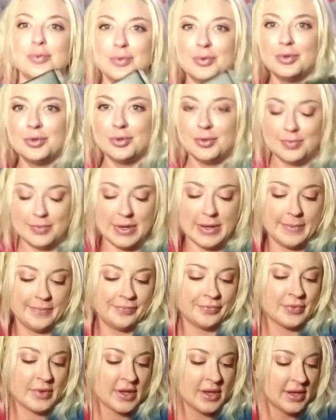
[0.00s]
woo.
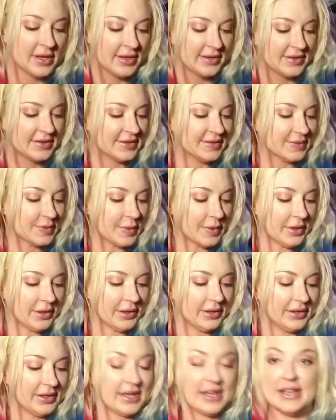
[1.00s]
This
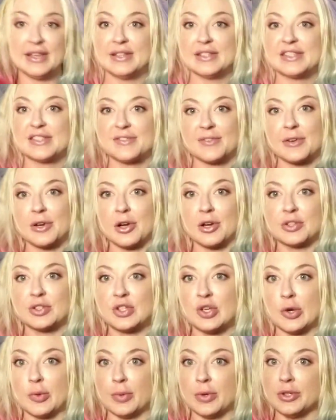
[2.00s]
one is for
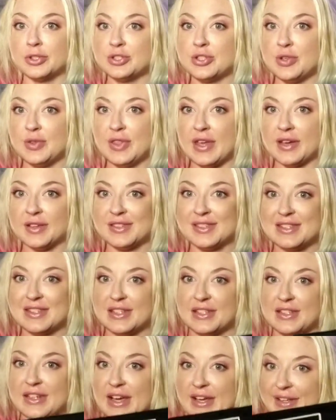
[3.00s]
October
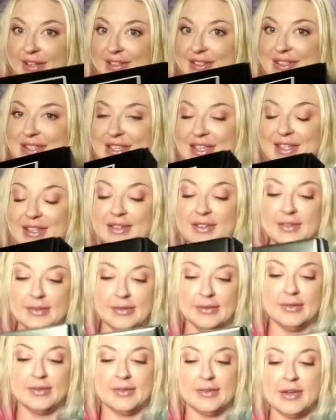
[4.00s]
2019
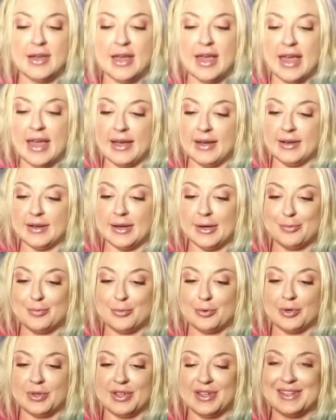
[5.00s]
and I'm
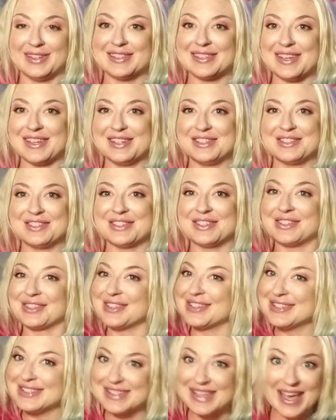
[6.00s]
really excited to look
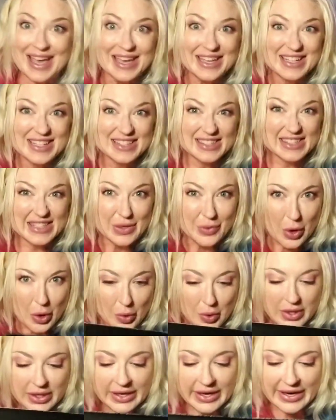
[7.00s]
inside and see
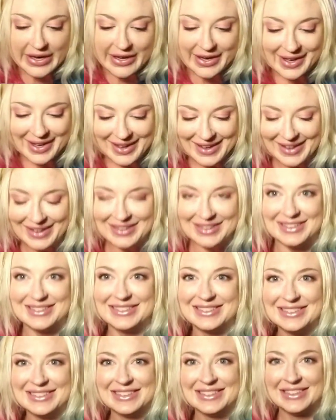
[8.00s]
what we got.
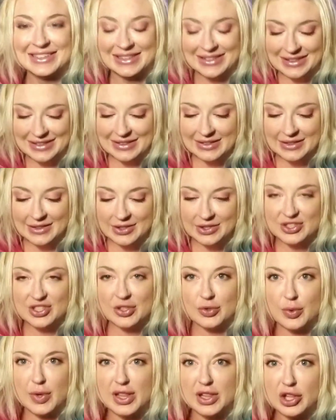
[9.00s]
Should
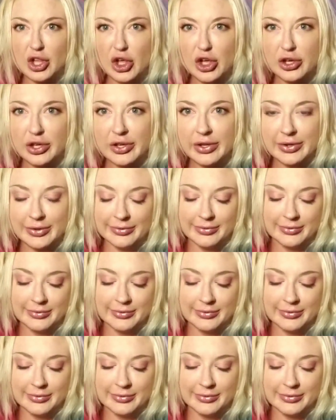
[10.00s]
we look?